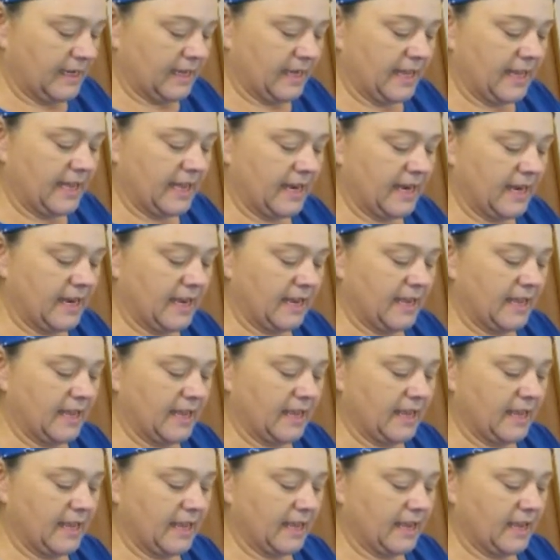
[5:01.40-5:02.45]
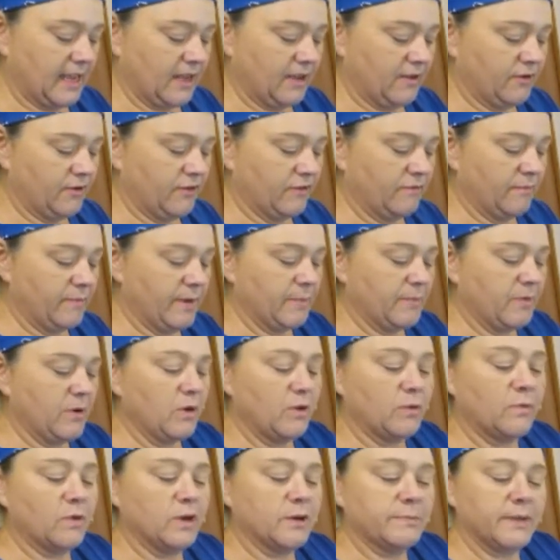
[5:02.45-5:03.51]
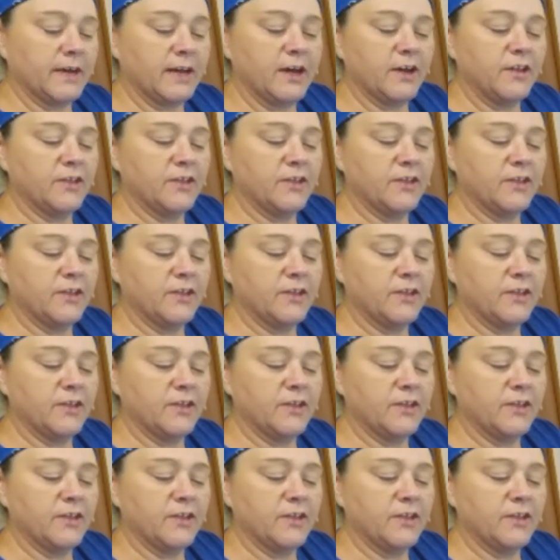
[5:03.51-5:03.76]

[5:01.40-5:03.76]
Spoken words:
And you remember on one of my